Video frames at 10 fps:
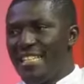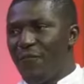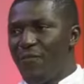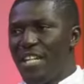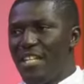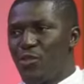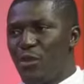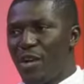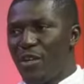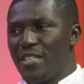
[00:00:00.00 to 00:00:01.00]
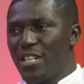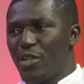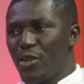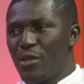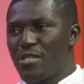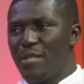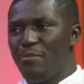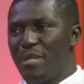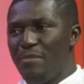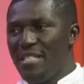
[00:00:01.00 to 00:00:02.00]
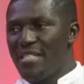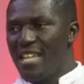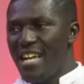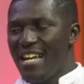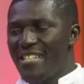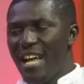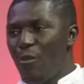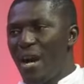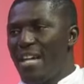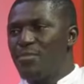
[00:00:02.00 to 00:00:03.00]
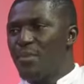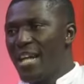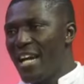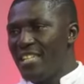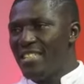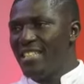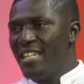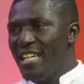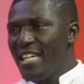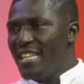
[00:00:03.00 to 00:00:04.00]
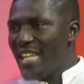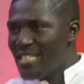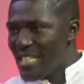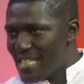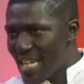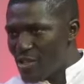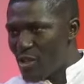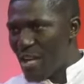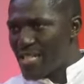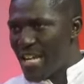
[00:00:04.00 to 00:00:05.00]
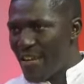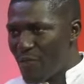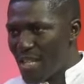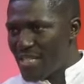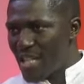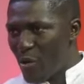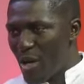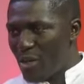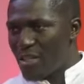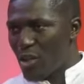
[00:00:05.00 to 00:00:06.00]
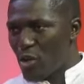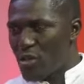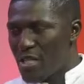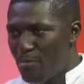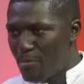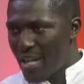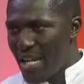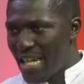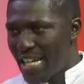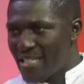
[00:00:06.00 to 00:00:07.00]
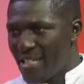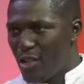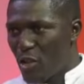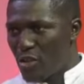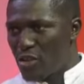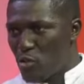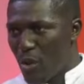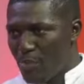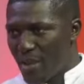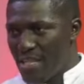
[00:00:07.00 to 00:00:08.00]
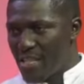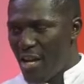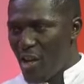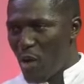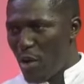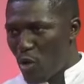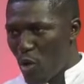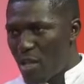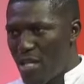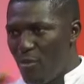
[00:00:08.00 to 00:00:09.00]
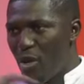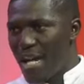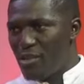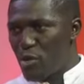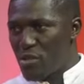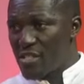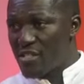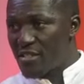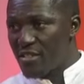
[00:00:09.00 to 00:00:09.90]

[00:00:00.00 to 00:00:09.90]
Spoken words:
the finished work on the cross simply means, then where is prayer? The Jesus you are saying finished the work on the cross, he prayed until he got to a place where we call hemohydrosis.